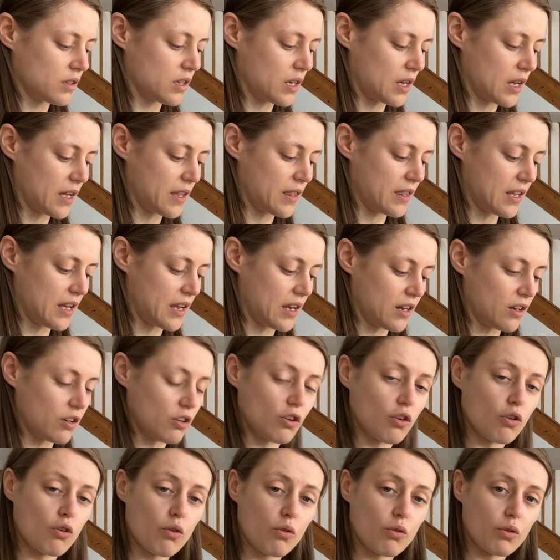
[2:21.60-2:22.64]
and then
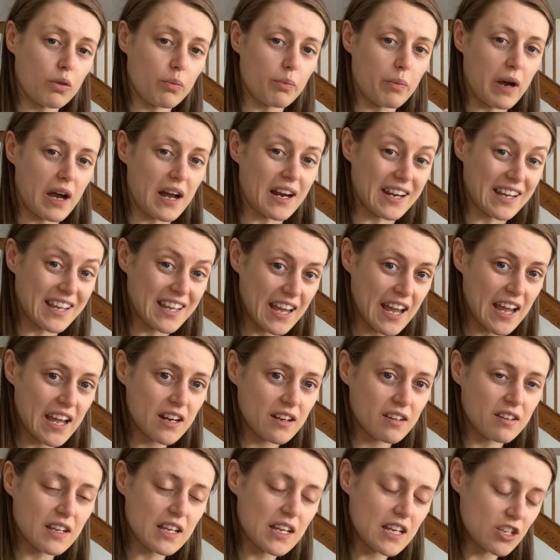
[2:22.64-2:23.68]
coat the pan
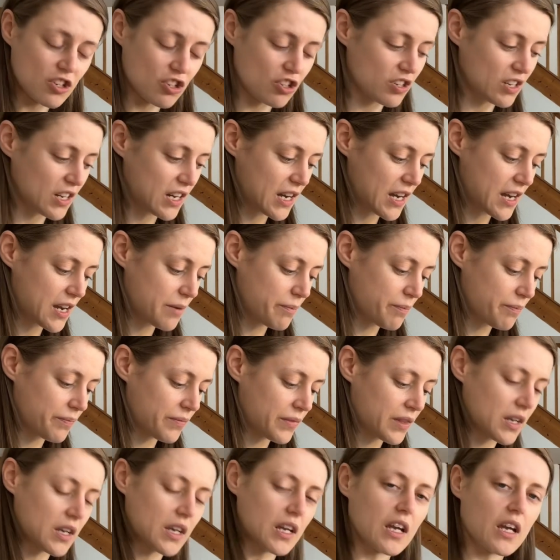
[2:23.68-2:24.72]
again each time,
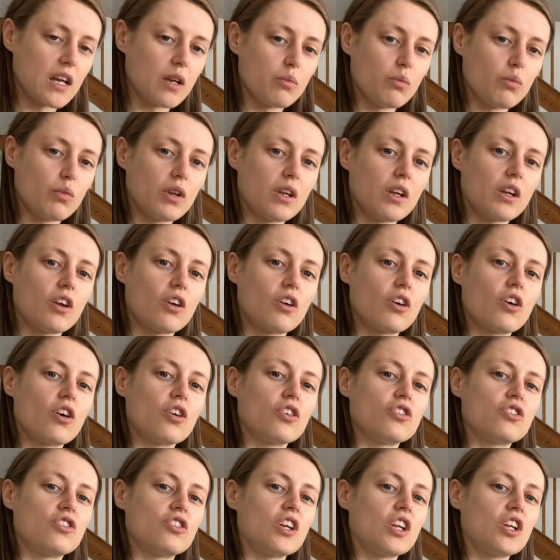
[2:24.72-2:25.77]
and we
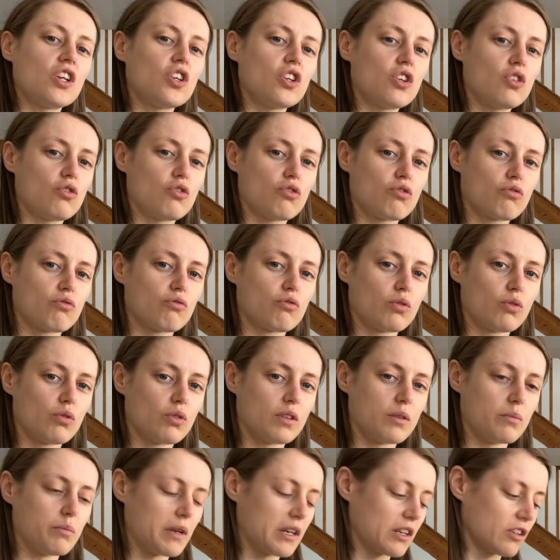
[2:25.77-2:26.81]
continue to roll
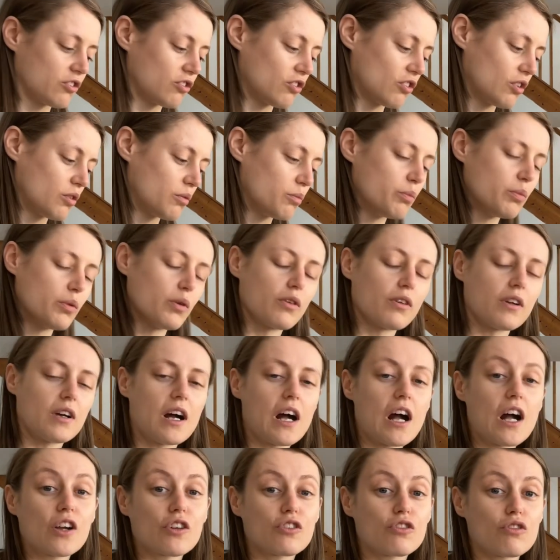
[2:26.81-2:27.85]
the mixture, but
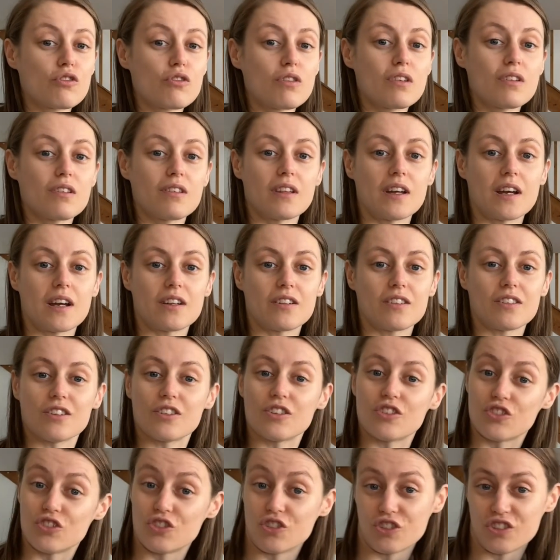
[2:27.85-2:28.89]
I'll show you that
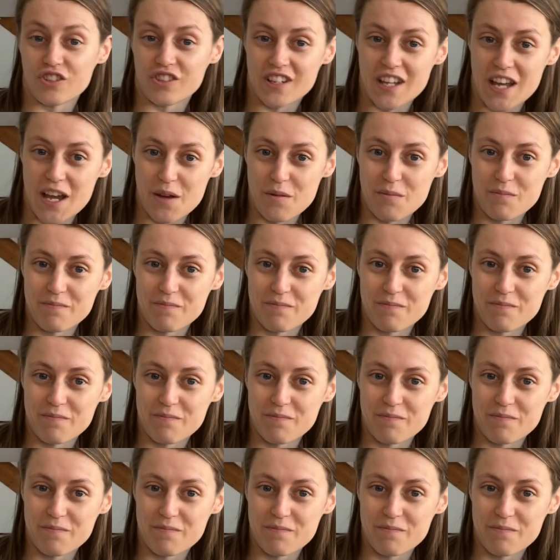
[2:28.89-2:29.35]
just now.